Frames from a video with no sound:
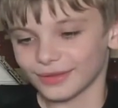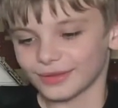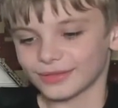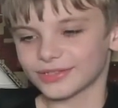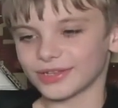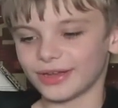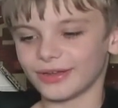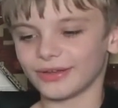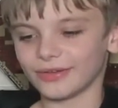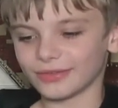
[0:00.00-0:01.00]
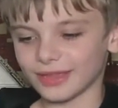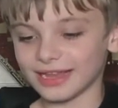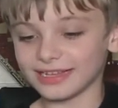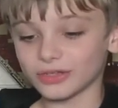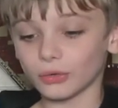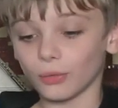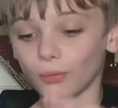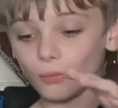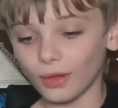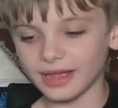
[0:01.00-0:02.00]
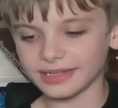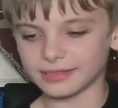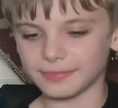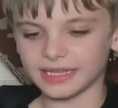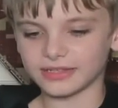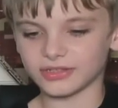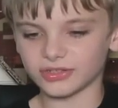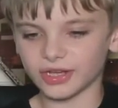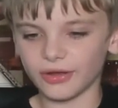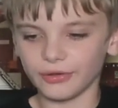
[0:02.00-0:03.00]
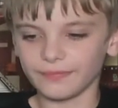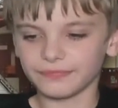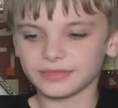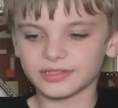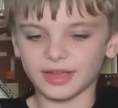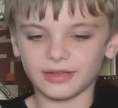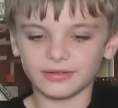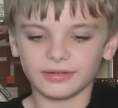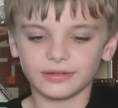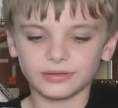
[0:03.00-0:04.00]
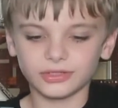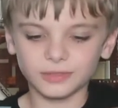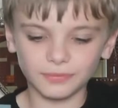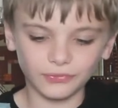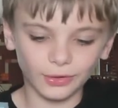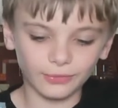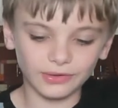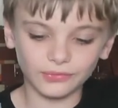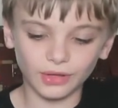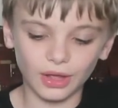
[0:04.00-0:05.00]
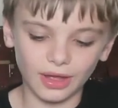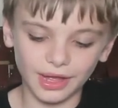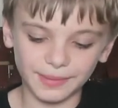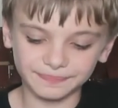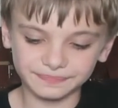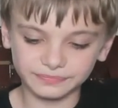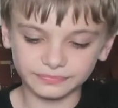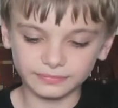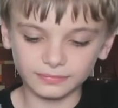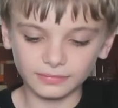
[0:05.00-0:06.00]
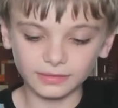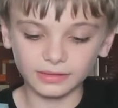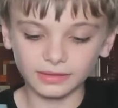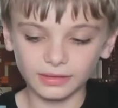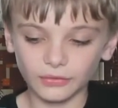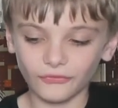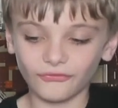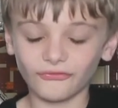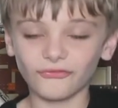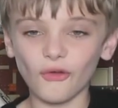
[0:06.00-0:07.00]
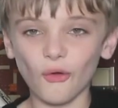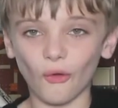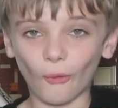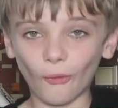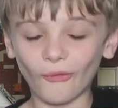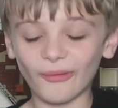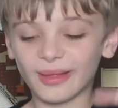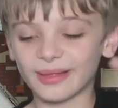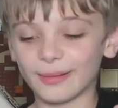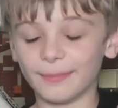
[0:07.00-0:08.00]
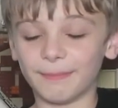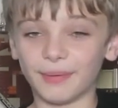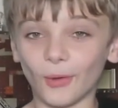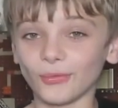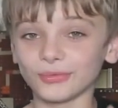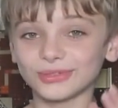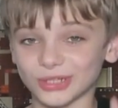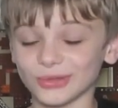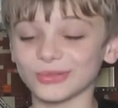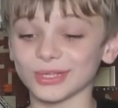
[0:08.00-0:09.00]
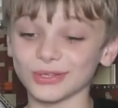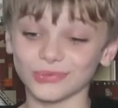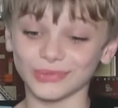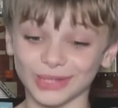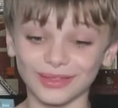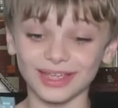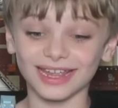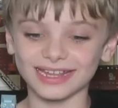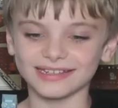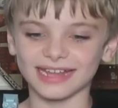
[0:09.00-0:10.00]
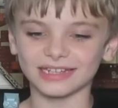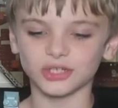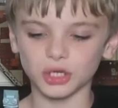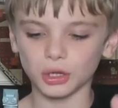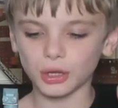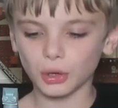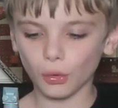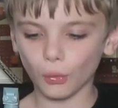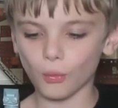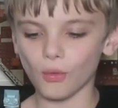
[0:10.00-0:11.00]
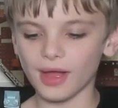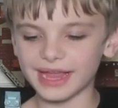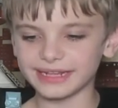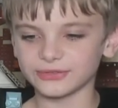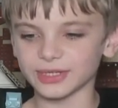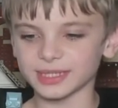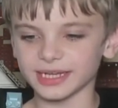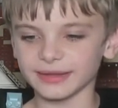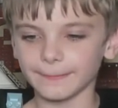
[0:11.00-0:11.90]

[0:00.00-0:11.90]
So there is quite a bit to show. So just before, we've got 4 bolt shooters, which I think is actually quite interesting.